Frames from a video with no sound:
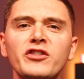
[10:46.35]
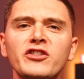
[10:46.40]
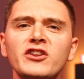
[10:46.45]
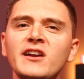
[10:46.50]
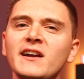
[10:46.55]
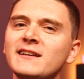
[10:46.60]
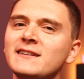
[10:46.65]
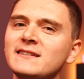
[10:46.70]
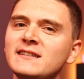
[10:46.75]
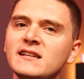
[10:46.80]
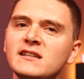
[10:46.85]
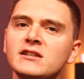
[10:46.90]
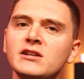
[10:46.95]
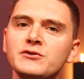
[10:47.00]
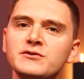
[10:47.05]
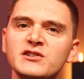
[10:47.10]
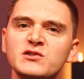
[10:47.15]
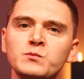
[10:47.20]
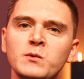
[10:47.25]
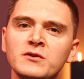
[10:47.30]
thing I did
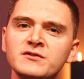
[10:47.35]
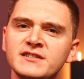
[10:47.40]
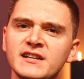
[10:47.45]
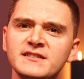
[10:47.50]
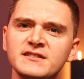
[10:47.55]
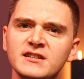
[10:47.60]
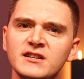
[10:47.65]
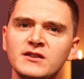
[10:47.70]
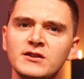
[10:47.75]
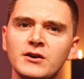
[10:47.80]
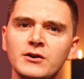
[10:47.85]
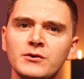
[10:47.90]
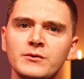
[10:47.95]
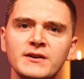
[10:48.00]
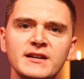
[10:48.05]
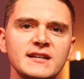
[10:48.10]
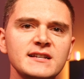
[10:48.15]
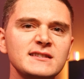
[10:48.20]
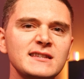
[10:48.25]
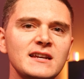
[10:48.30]
notice while testing though,
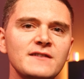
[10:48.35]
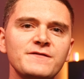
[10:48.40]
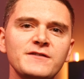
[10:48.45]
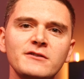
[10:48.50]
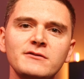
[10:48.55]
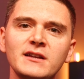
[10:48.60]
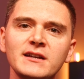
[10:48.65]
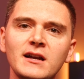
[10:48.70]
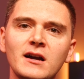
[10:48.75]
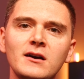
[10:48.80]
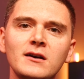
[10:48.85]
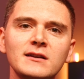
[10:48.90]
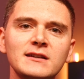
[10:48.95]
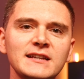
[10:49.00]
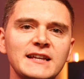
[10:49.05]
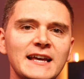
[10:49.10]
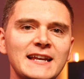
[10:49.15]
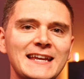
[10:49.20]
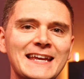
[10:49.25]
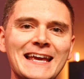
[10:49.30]
is that it felt like
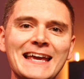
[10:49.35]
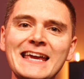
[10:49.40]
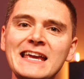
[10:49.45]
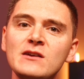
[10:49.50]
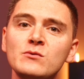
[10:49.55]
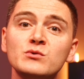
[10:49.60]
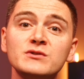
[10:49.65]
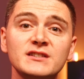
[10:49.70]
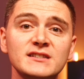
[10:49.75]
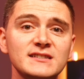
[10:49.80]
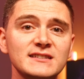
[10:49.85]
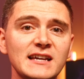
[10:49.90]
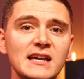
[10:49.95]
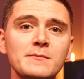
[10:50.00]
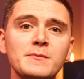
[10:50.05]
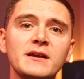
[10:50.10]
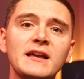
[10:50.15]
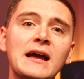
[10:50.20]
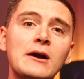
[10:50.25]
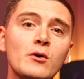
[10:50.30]
hardly any heat was
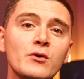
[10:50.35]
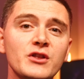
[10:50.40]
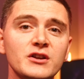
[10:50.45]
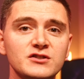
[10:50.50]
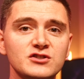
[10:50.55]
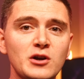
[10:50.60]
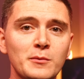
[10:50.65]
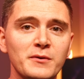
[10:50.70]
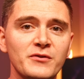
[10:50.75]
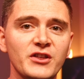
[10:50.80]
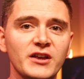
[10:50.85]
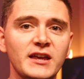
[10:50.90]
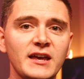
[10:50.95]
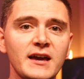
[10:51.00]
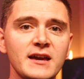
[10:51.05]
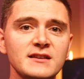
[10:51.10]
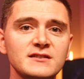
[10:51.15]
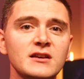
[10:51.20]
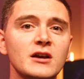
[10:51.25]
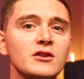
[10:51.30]
escaping out of the top of the
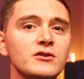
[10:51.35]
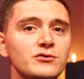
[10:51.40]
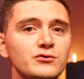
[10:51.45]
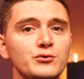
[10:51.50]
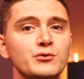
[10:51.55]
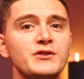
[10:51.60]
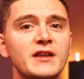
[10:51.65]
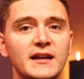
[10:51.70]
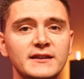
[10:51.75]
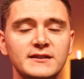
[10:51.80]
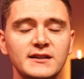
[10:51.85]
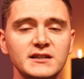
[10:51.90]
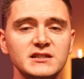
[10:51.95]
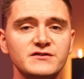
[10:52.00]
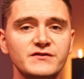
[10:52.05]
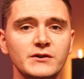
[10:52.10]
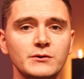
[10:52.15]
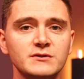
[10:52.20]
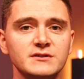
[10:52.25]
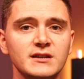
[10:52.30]
case through that dust
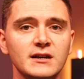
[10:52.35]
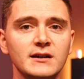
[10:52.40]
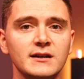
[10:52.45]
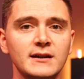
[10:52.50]
filter.